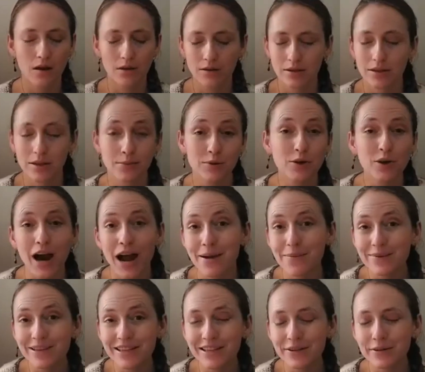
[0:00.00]

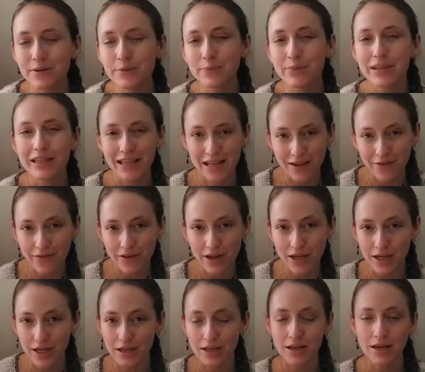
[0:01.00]
subscribe to, believe
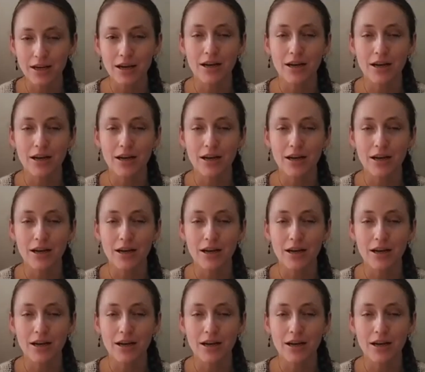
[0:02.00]
in,